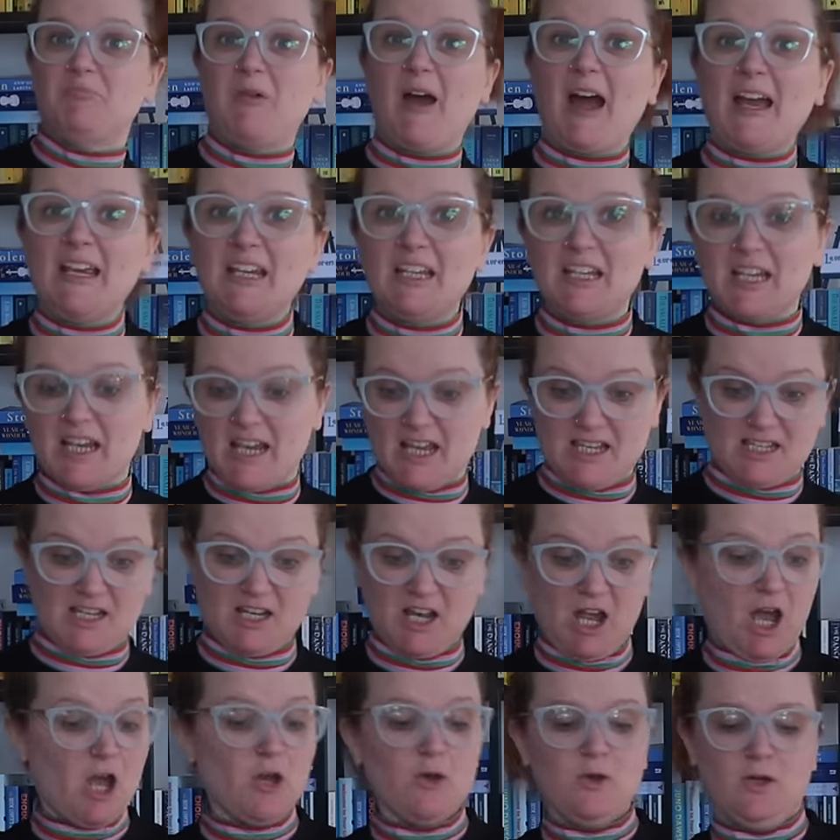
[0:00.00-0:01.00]
eight years
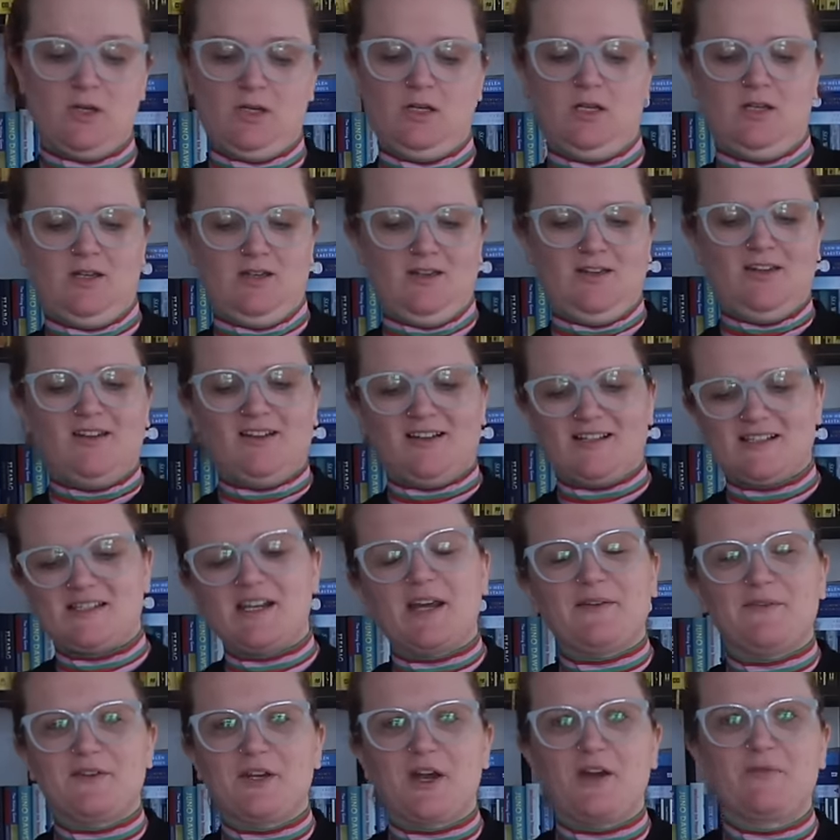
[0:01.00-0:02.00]
ago. Because
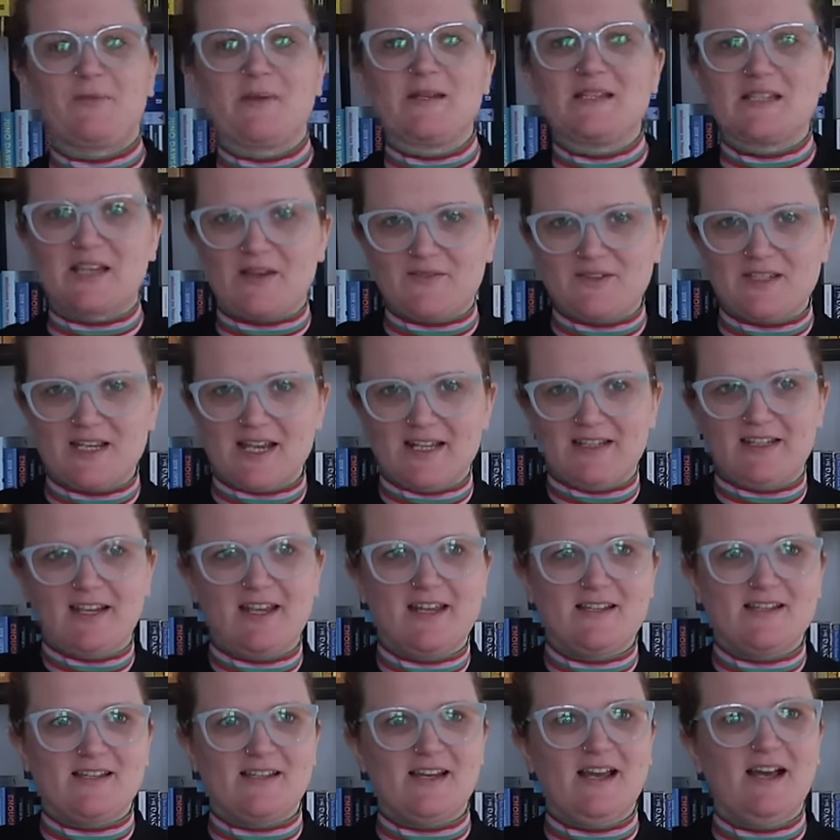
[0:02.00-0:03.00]
David and I have been together 10
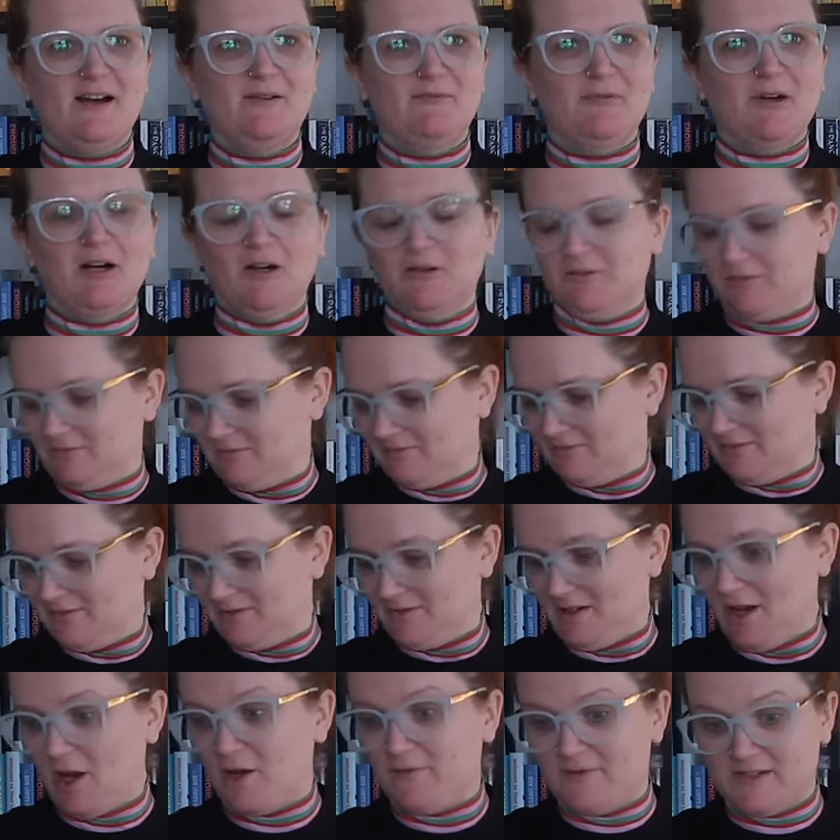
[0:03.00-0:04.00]
years now. Well,
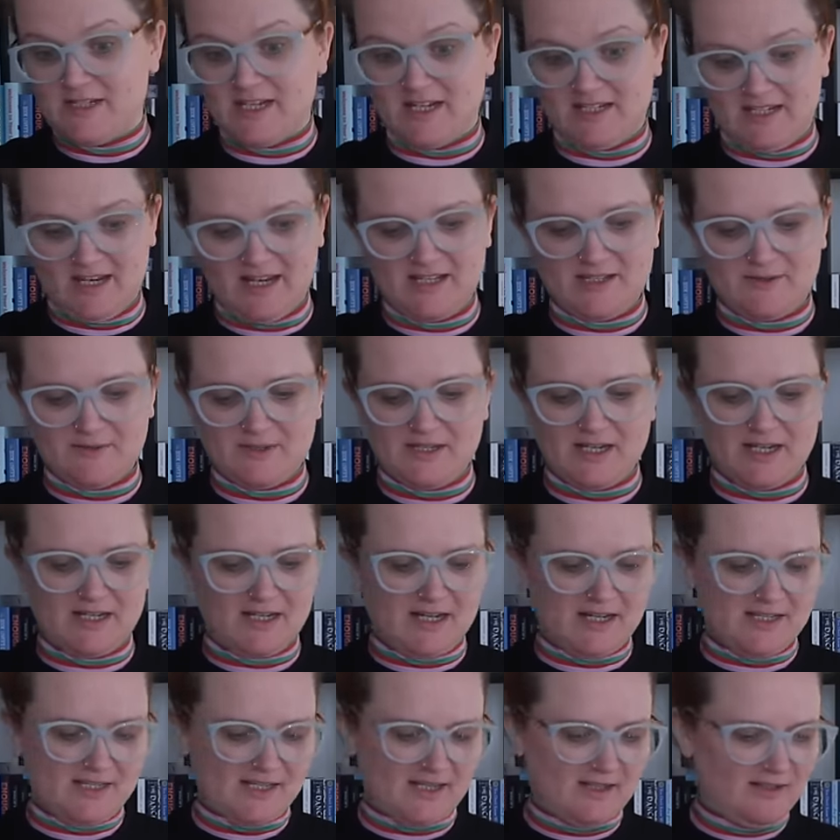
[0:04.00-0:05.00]
over 10 years. It was 10
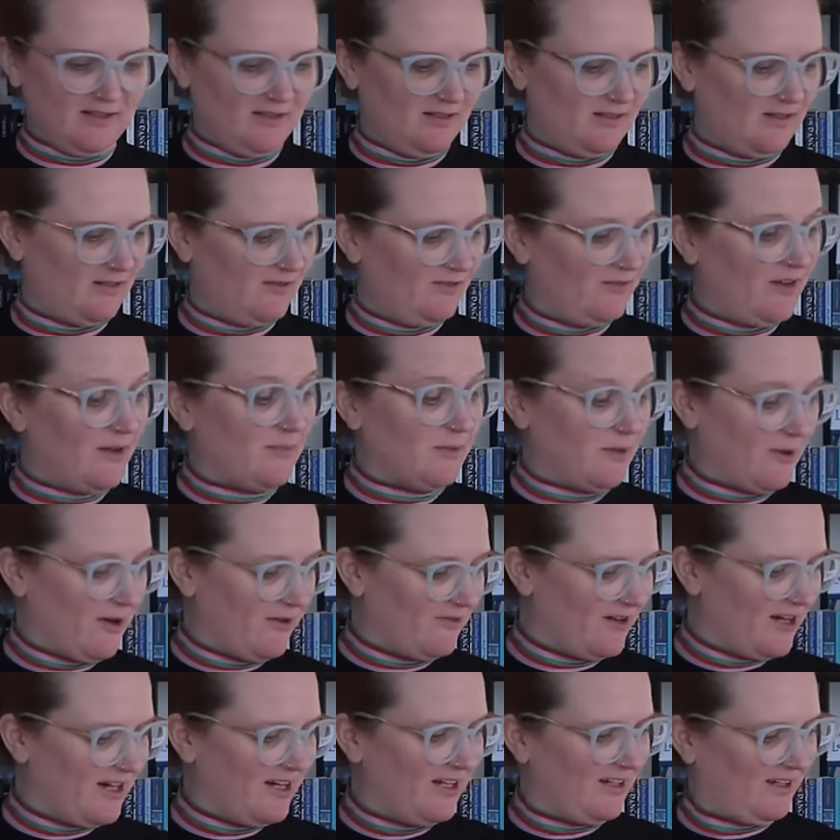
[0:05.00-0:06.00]
years in
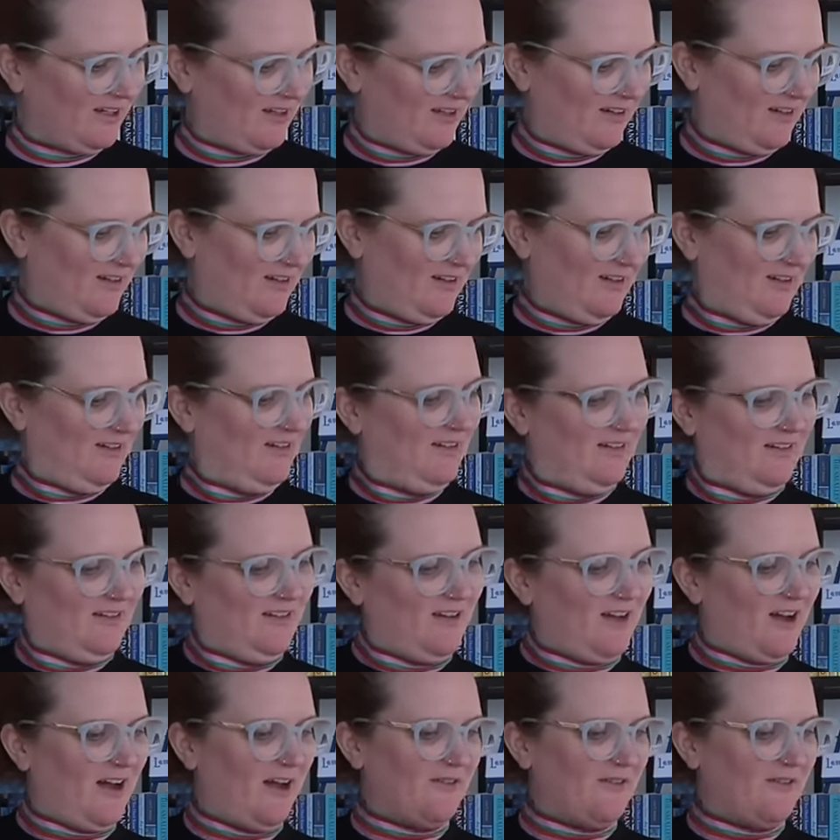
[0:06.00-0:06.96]
February. I